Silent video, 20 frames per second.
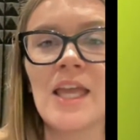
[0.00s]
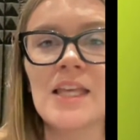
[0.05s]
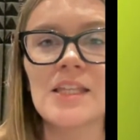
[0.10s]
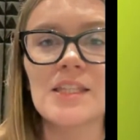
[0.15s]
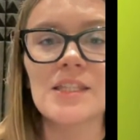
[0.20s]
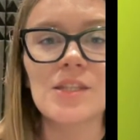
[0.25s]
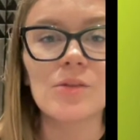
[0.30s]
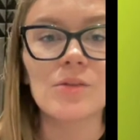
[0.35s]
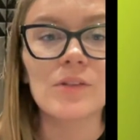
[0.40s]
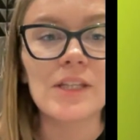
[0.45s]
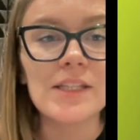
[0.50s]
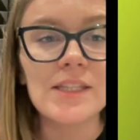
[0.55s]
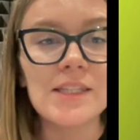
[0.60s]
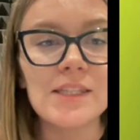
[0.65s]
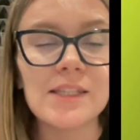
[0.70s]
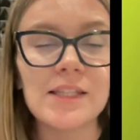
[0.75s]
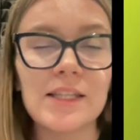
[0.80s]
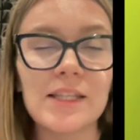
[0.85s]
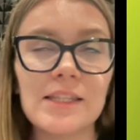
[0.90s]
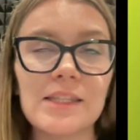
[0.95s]
So
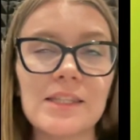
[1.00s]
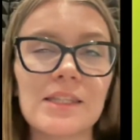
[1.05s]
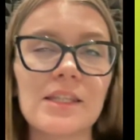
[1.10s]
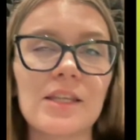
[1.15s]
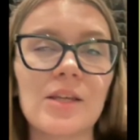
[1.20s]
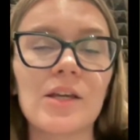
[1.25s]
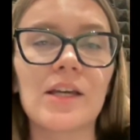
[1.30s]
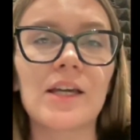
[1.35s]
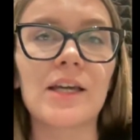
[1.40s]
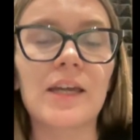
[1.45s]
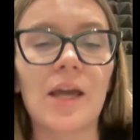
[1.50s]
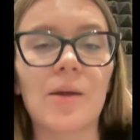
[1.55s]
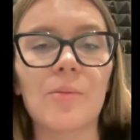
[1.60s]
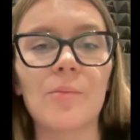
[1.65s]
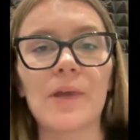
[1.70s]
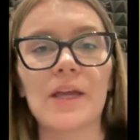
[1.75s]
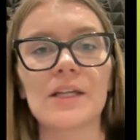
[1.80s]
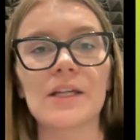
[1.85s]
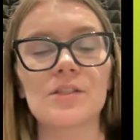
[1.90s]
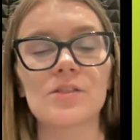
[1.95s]
let's come
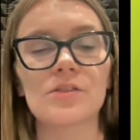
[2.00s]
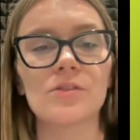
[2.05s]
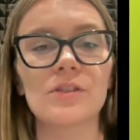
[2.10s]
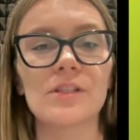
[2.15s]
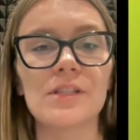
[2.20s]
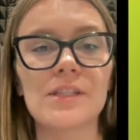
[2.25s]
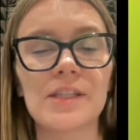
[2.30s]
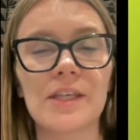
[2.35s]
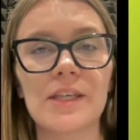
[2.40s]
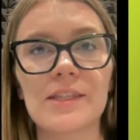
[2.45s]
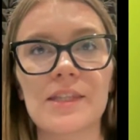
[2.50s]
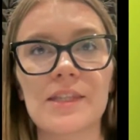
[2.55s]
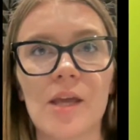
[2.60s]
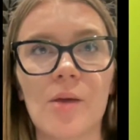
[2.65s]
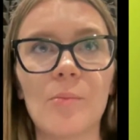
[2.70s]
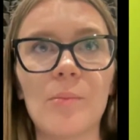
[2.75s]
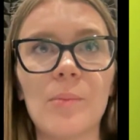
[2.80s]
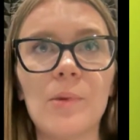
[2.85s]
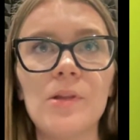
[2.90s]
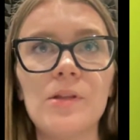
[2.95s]
back to this
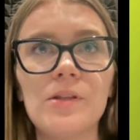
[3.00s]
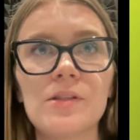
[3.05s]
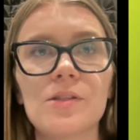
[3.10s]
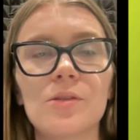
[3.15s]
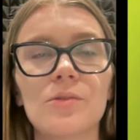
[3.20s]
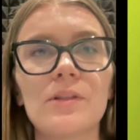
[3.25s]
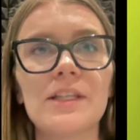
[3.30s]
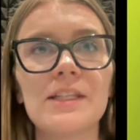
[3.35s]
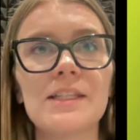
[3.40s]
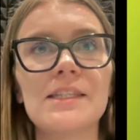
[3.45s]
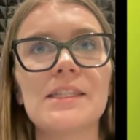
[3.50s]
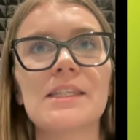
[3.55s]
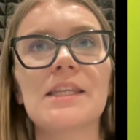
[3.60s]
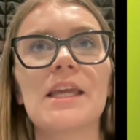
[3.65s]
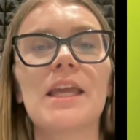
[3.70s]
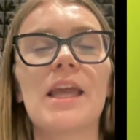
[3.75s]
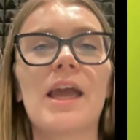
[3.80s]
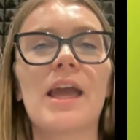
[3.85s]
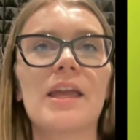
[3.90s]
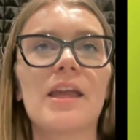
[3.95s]
example. So let's
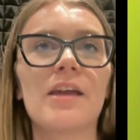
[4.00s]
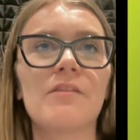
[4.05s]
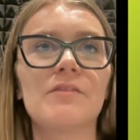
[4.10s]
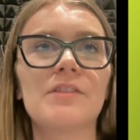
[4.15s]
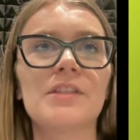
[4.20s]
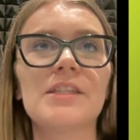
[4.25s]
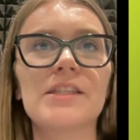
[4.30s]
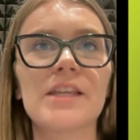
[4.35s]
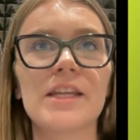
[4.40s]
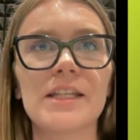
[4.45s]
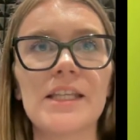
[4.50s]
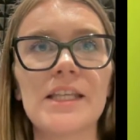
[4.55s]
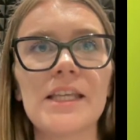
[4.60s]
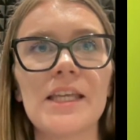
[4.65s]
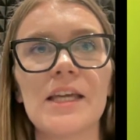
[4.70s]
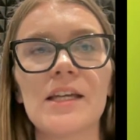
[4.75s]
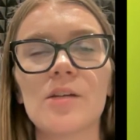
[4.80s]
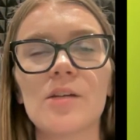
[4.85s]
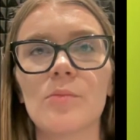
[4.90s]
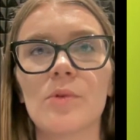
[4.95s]
say I have this
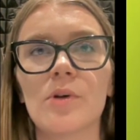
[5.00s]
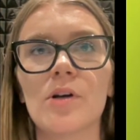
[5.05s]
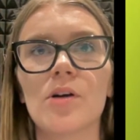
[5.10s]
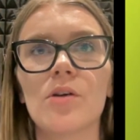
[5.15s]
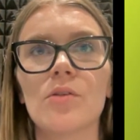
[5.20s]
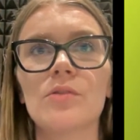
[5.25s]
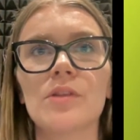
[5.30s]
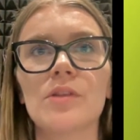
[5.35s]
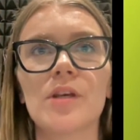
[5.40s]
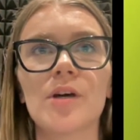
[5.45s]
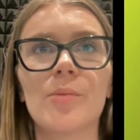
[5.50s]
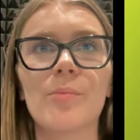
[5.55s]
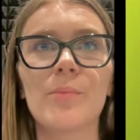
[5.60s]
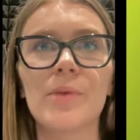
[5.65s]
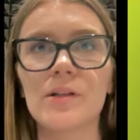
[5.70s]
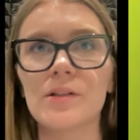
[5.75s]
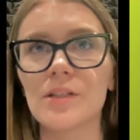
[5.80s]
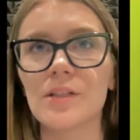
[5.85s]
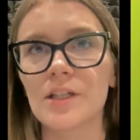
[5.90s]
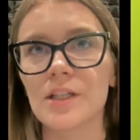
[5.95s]
idea about
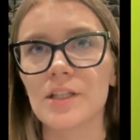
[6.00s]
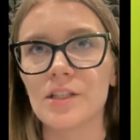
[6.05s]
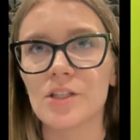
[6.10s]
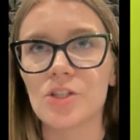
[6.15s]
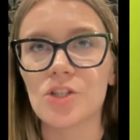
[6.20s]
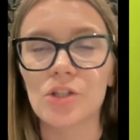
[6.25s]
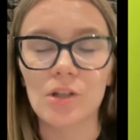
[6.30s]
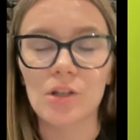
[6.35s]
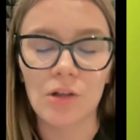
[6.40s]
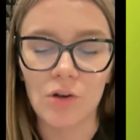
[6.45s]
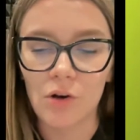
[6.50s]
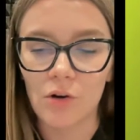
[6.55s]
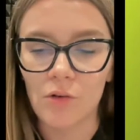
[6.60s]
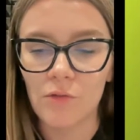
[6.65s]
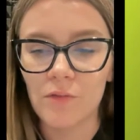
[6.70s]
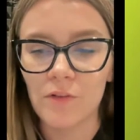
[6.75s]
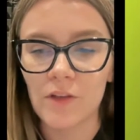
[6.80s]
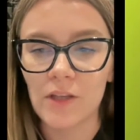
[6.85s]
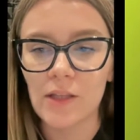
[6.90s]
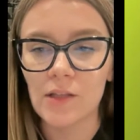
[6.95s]
building a digital
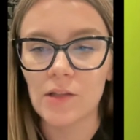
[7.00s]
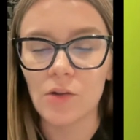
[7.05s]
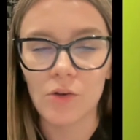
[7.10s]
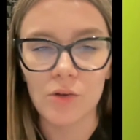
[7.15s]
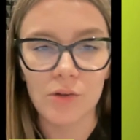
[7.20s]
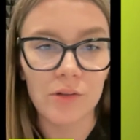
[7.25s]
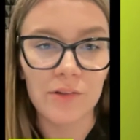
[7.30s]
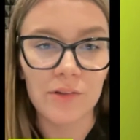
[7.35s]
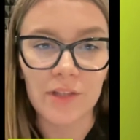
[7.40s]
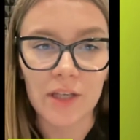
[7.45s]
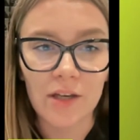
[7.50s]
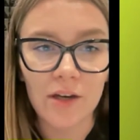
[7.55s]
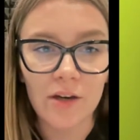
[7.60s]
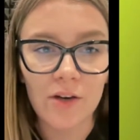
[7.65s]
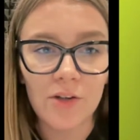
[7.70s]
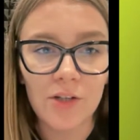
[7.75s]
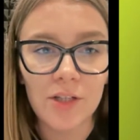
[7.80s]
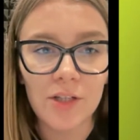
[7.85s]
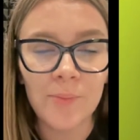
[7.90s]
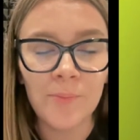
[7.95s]
coffee loyalty
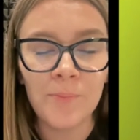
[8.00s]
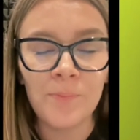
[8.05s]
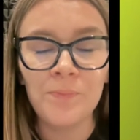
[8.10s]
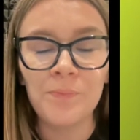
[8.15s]
card.